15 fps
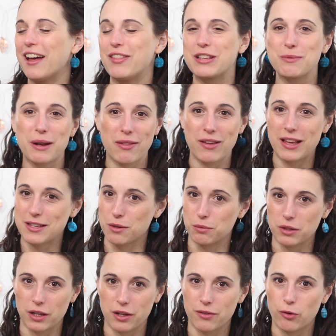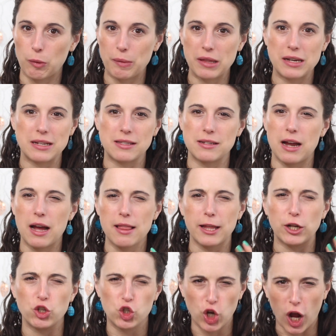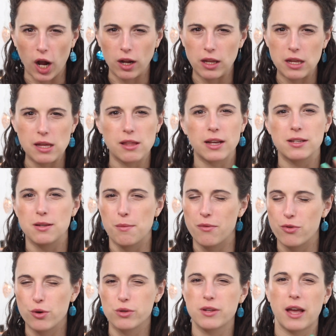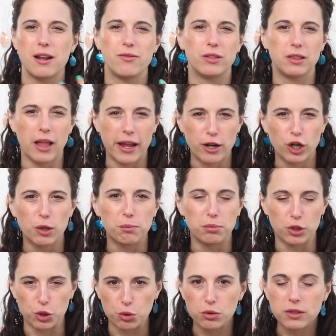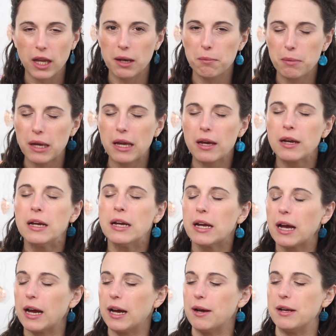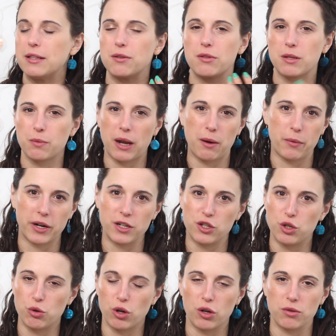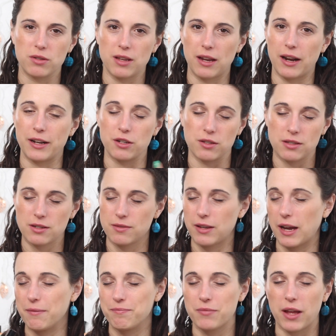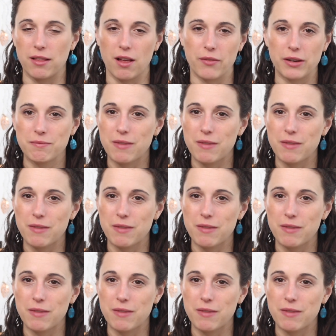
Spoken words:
This one I think has a really good formula. It's not chalky like some of those kind of lighter blues can be, and so this one I wear in 2 coats, and I love it.